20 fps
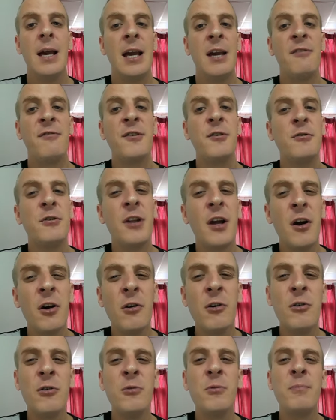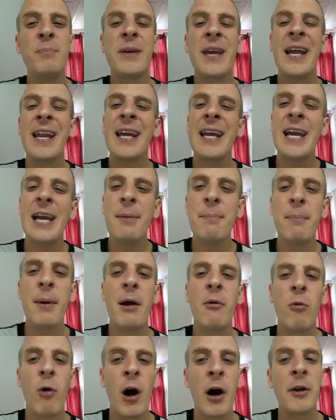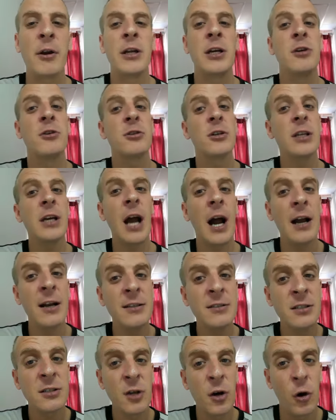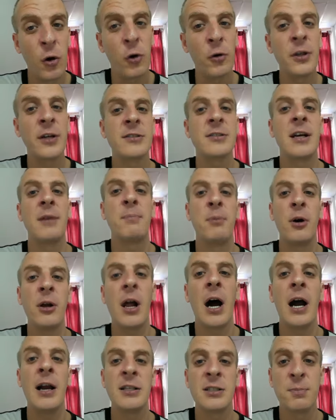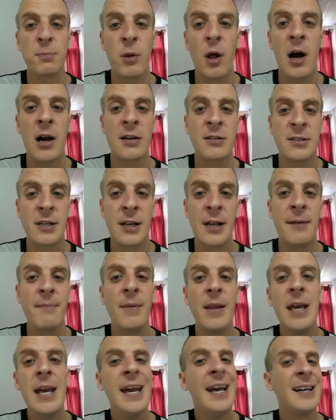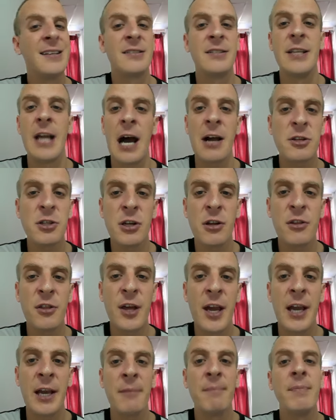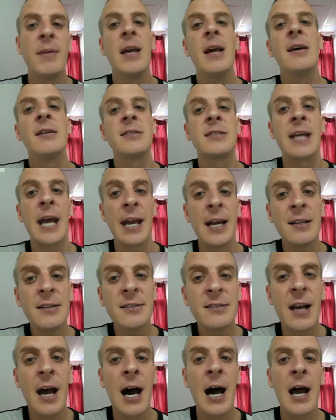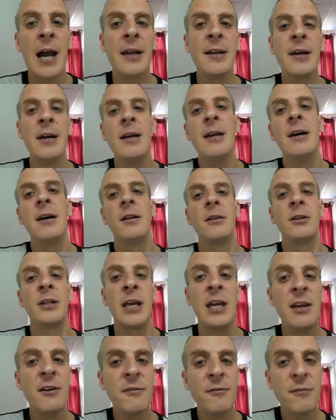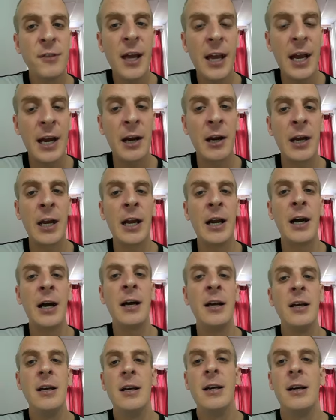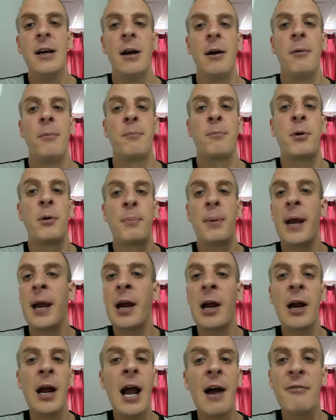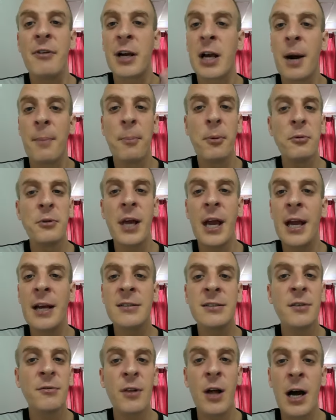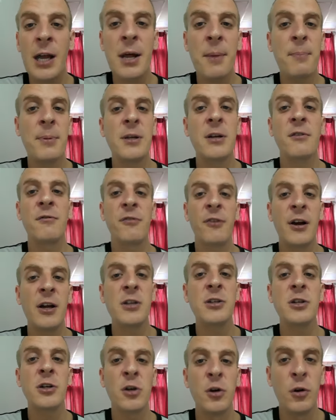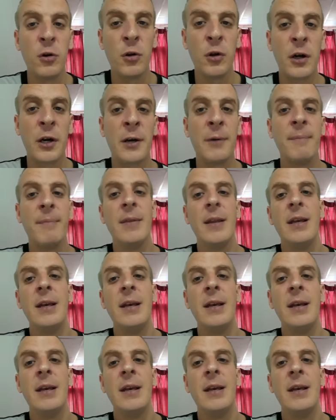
If you know getting hit by water, usually ice cold as they put ice blocks in it, is not your thing, stay inside, leave the area. Prepare, have a couple days of lineup in your fridge or cooler,